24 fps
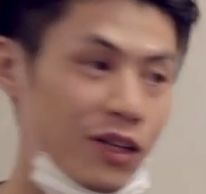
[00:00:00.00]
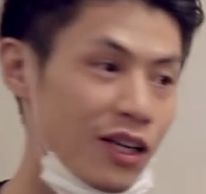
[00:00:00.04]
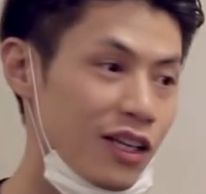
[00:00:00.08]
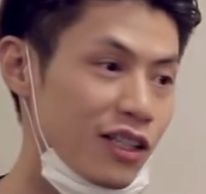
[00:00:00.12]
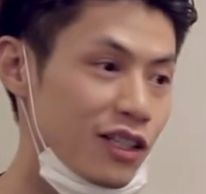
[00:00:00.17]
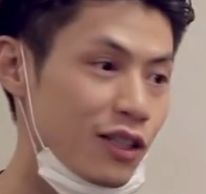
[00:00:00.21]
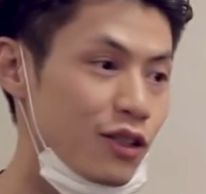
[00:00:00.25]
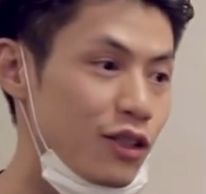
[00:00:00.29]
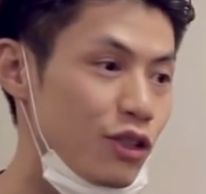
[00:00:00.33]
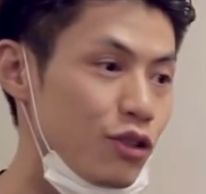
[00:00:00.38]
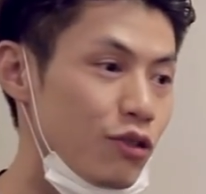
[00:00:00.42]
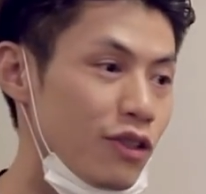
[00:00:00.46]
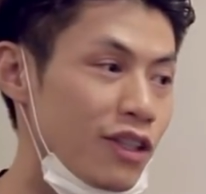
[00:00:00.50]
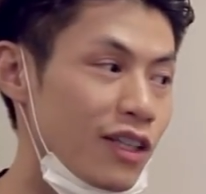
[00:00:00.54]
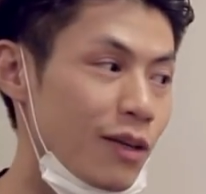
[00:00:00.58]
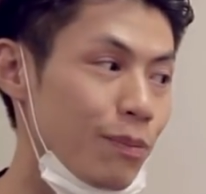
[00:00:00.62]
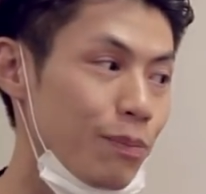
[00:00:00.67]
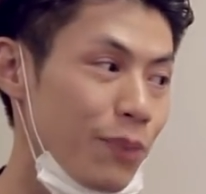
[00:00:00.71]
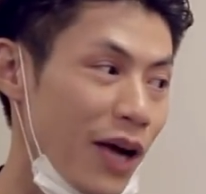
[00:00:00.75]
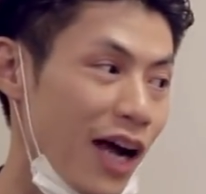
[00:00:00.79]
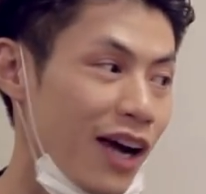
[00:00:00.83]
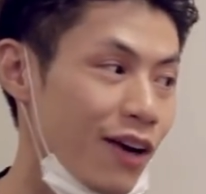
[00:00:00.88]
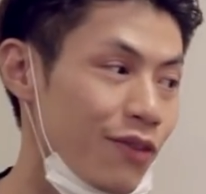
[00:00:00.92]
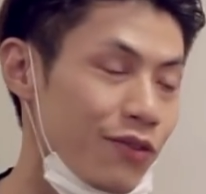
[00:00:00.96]
not doing a
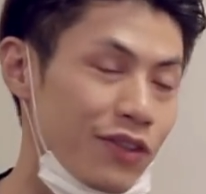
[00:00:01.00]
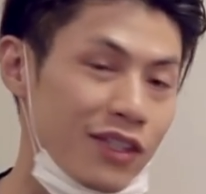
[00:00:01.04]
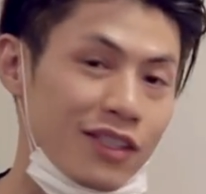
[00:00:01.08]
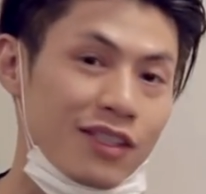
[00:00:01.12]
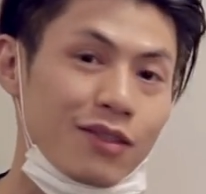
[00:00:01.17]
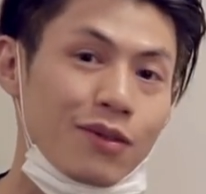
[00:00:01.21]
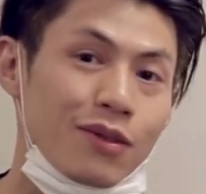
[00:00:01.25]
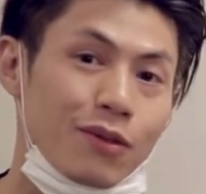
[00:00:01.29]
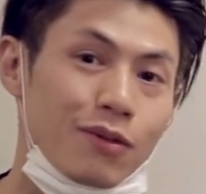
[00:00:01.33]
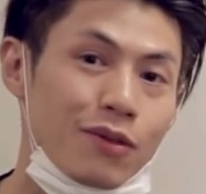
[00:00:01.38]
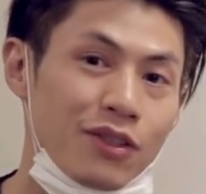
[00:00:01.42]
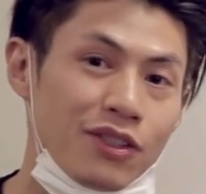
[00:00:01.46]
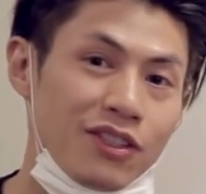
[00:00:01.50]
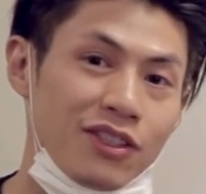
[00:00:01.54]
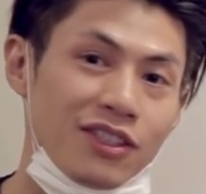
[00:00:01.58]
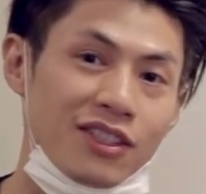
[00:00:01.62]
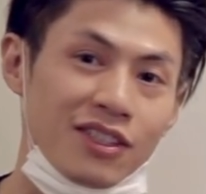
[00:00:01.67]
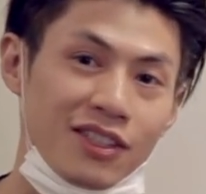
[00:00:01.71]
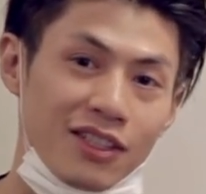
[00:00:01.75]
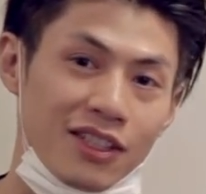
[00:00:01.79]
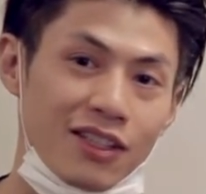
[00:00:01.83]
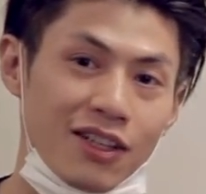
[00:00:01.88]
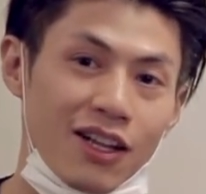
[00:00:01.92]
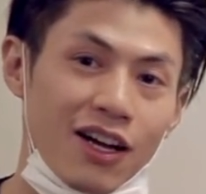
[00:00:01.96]
practice, which you
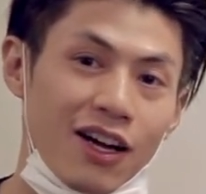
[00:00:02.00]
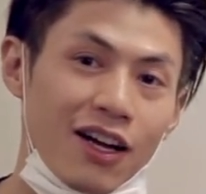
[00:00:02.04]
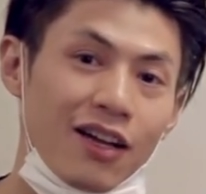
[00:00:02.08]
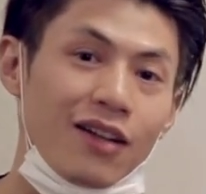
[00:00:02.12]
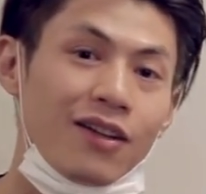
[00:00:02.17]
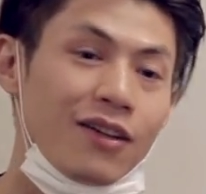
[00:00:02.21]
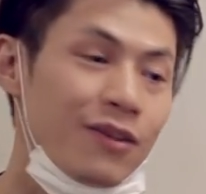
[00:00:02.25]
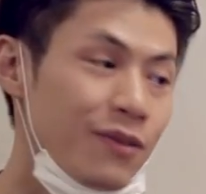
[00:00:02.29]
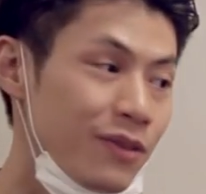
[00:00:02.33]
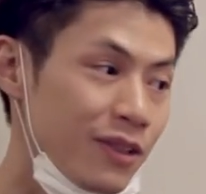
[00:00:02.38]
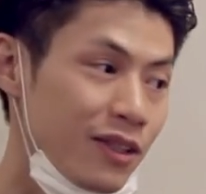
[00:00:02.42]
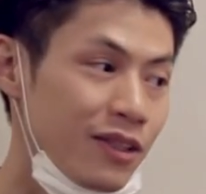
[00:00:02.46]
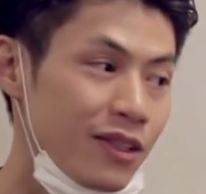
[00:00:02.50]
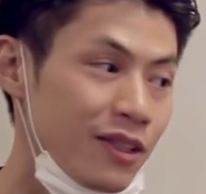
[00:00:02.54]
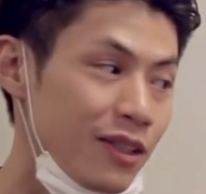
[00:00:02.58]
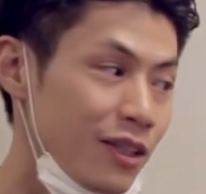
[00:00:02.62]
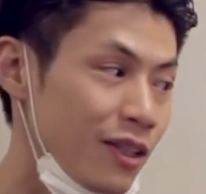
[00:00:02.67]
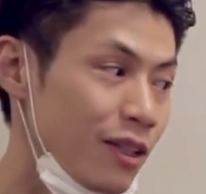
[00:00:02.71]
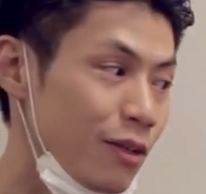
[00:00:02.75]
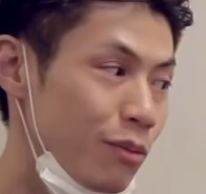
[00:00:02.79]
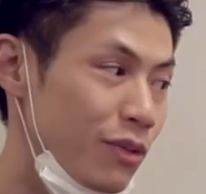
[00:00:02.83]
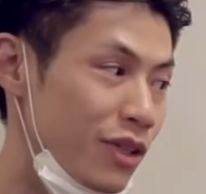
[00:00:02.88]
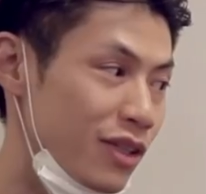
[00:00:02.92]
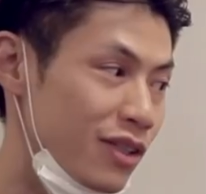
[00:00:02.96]
see a lot.
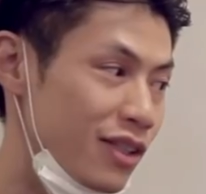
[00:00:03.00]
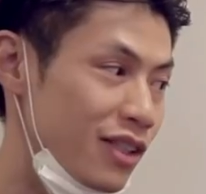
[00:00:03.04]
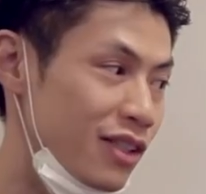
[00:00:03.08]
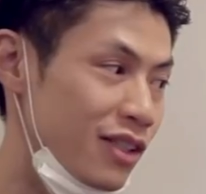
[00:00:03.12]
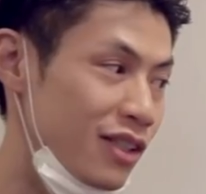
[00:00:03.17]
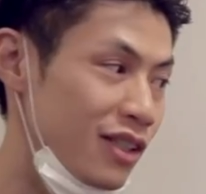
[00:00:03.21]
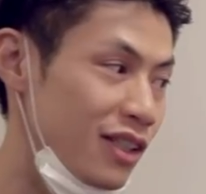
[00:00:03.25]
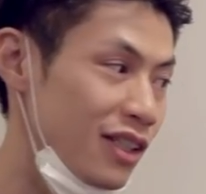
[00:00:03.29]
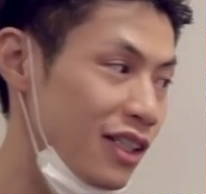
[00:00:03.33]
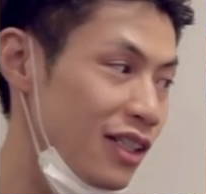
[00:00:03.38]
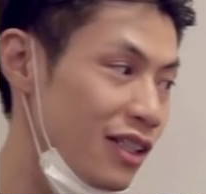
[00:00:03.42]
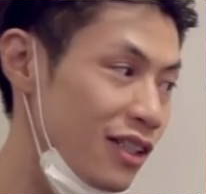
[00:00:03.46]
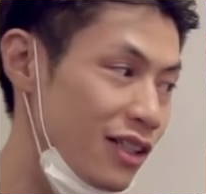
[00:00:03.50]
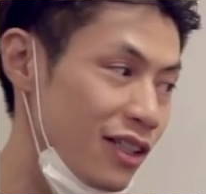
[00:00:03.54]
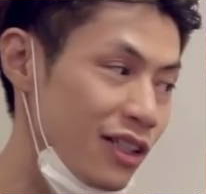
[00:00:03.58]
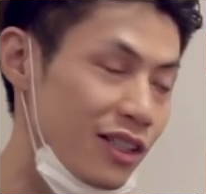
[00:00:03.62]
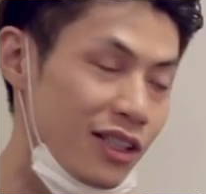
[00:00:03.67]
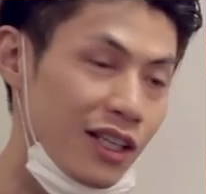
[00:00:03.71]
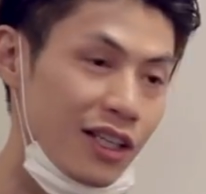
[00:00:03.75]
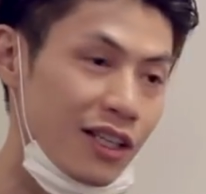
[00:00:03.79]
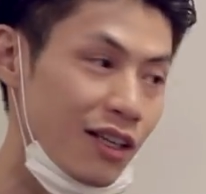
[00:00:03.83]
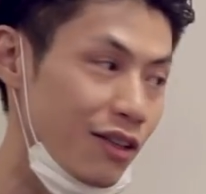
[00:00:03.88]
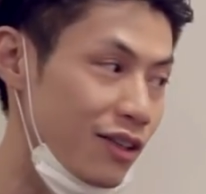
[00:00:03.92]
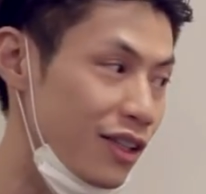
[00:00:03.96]
If this is easily
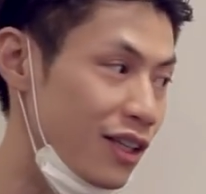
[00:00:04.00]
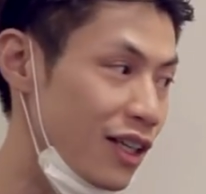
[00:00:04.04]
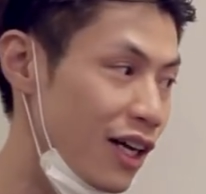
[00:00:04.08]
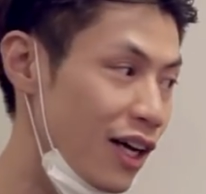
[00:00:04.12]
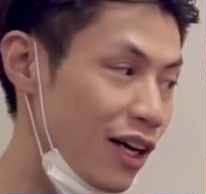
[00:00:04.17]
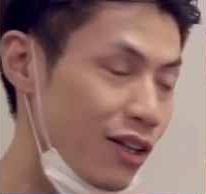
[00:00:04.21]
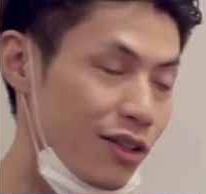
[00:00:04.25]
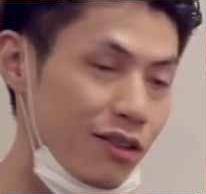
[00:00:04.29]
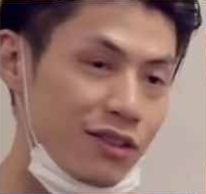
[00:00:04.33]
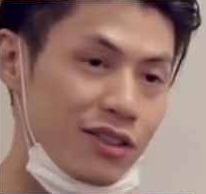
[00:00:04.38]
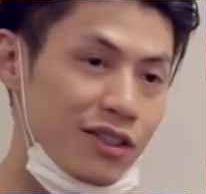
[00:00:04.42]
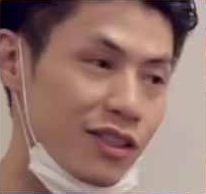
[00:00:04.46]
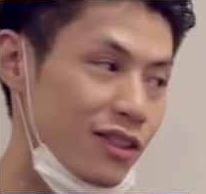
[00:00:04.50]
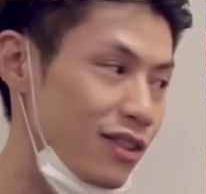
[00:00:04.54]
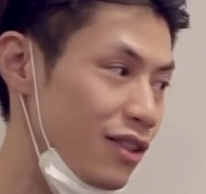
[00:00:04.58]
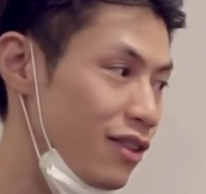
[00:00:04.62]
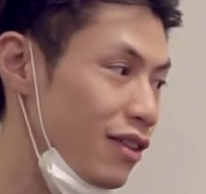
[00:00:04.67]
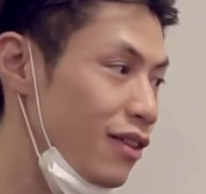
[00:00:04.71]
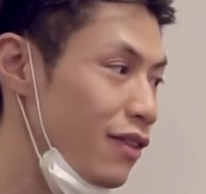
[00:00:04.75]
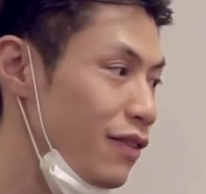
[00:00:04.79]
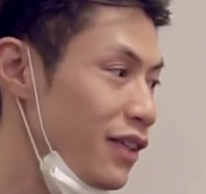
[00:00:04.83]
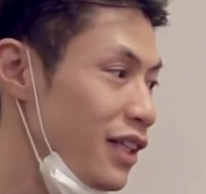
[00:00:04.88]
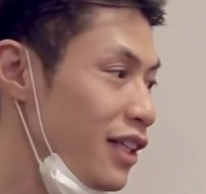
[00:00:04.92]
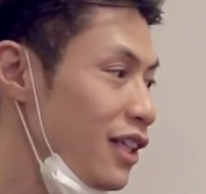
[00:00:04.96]
take out the candle, just you
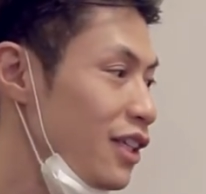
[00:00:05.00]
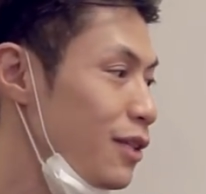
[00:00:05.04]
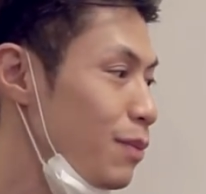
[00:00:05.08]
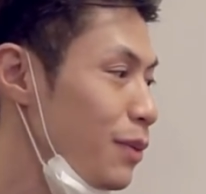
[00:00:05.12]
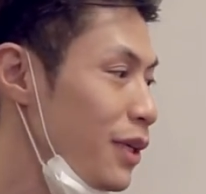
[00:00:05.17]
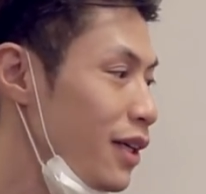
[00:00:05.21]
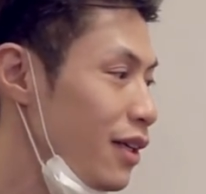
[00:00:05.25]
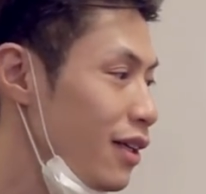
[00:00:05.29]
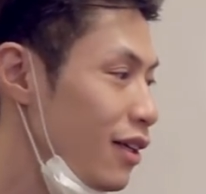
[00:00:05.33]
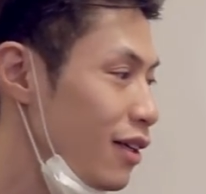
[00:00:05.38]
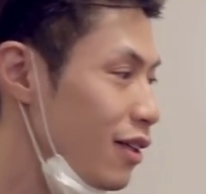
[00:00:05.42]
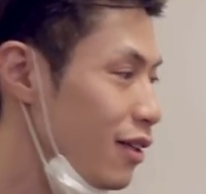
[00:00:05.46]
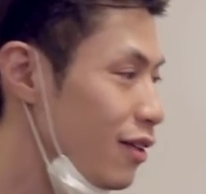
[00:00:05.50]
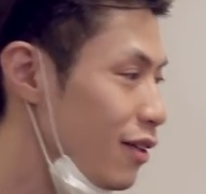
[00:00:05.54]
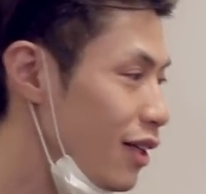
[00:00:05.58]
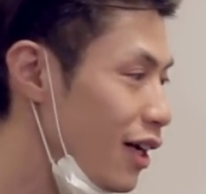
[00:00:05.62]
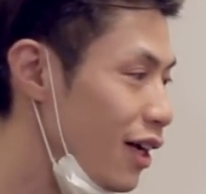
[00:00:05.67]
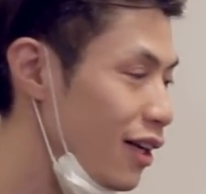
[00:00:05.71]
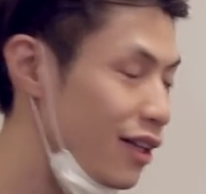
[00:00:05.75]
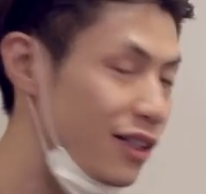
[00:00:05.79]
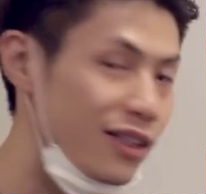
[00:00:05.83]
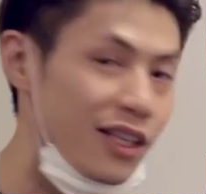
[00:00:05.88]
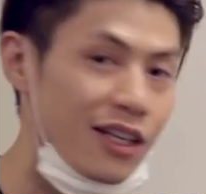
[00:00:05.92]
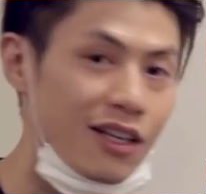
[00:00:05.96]
don't even need speed, you can do
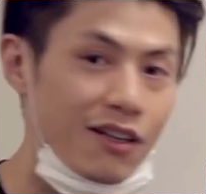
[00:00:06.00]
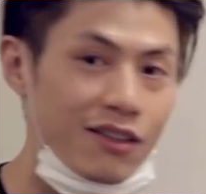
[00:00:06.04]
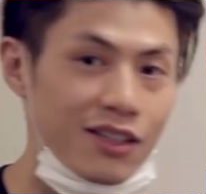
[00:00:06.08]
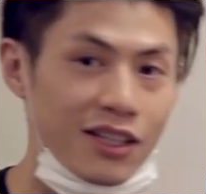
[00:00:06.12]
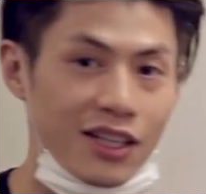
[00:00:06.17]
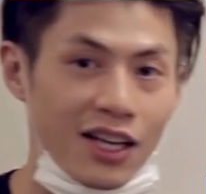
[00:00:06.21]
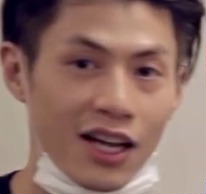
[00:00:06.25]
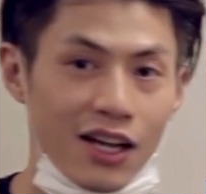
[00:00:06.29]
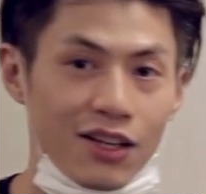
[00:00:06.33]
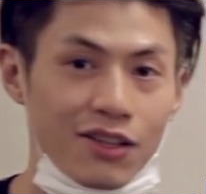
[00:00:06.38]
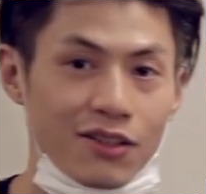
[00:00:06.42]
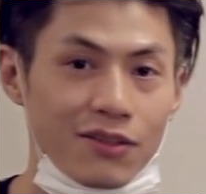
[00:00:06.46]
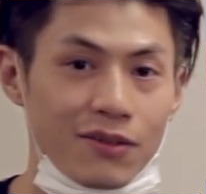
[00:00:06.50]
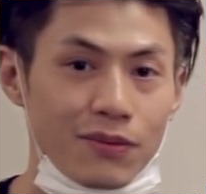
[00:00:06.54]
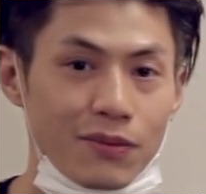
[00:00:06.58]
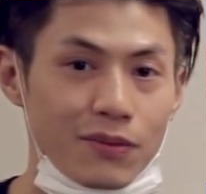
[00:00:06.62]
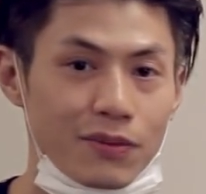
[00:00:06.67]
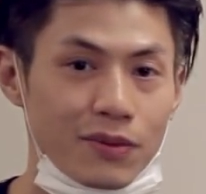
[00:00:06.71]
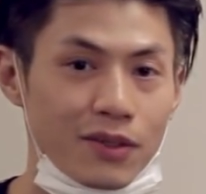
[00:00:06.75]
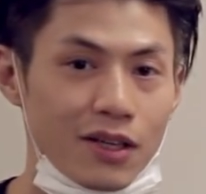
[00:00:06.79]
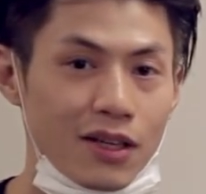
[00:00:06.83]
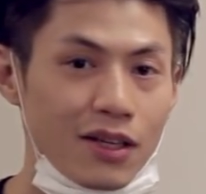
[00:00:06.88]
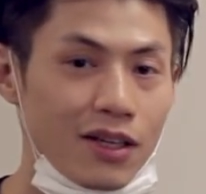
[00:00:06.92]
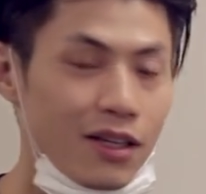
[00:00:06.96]
that, take out the candle,
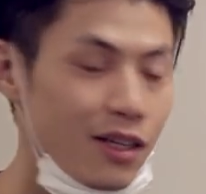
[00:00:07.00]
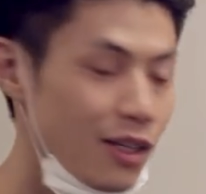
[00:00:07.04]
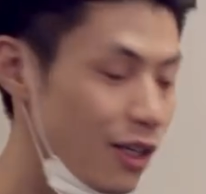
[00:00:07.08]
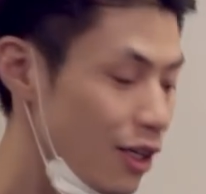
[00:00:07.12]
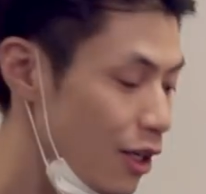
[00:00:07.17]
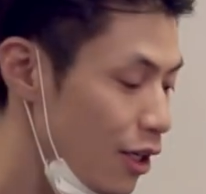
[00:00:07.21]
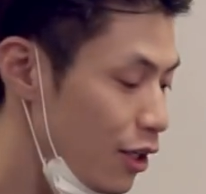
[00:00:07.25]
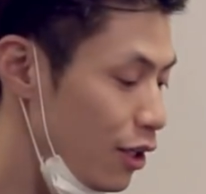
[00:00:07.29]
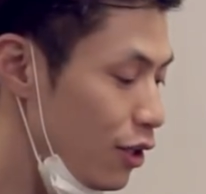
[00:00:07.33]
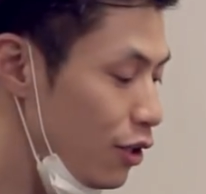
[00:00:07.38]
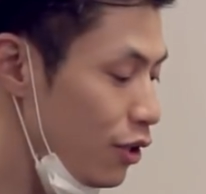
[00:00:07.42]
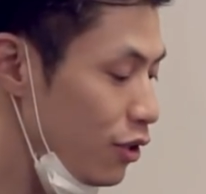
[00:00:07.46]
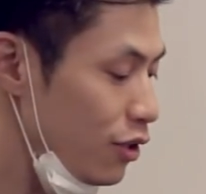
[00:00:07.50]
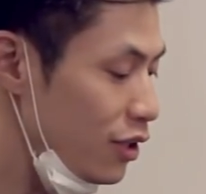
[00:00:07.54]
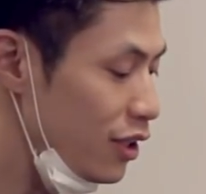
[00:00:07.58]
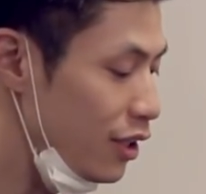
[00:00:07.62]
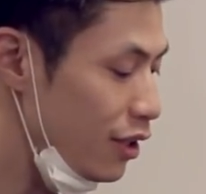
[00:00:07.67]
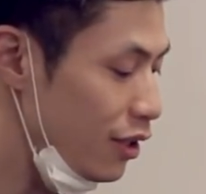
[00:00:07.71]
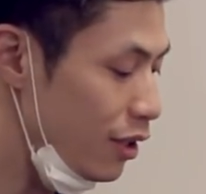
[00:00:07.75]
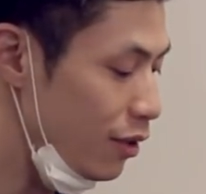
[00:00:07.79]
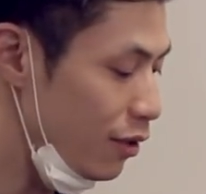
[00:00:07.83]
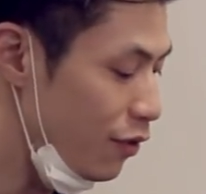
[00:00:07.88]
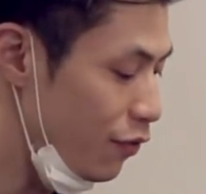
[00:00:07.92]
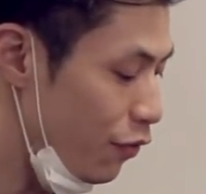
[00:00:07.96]
okay? You're
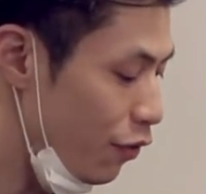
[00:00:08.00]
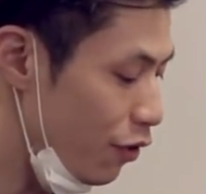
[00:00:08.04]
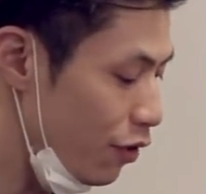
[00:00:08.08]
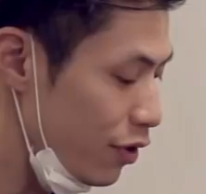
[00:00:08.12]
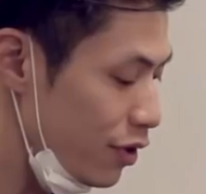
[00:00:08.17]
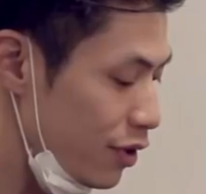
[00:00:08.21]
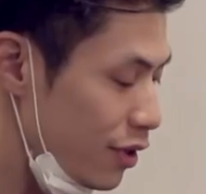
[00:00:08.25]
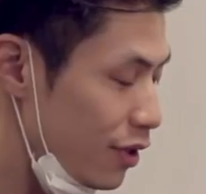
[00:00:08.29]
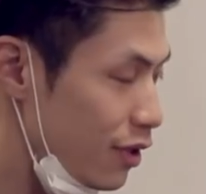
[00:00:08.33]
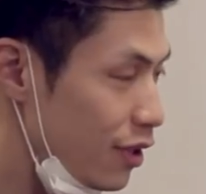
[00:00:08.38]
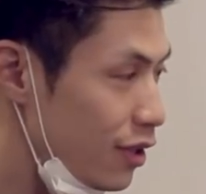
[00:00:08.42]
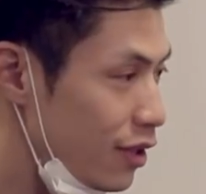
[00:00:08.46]
using the force,